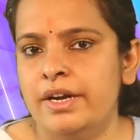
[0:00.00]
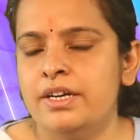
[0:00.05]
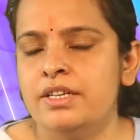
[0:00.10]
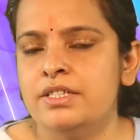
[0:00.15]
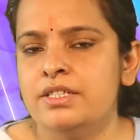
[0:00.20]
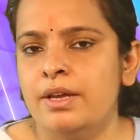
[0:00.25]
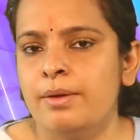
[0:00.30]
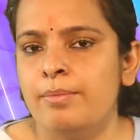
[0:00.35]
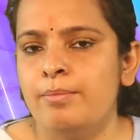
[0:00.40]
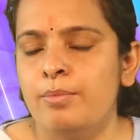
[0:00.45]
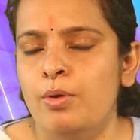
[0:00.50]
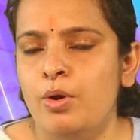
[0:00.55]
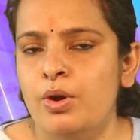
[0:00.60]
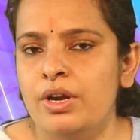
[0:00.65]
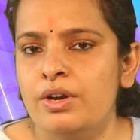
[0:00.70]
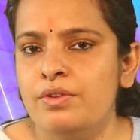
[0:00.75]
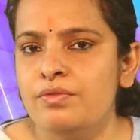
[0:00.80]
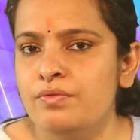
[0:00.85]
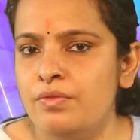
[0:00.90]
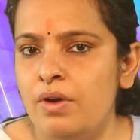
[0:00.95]
its
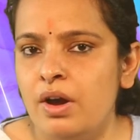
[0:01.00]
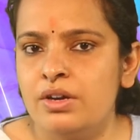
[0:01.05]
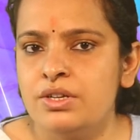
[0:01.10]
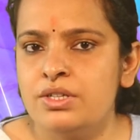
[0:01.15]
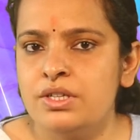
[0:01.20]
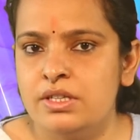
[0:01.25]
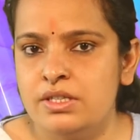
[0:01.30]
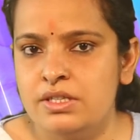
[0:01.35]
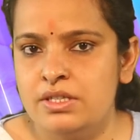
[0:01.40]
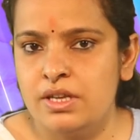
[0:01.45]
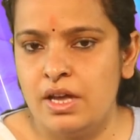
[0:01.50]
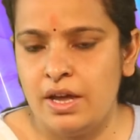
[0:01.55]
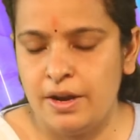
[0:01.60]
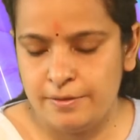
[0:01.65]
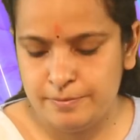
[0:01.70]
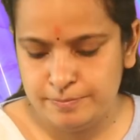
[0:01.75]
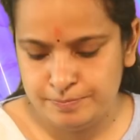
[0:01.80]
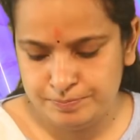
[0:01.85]
important functions are.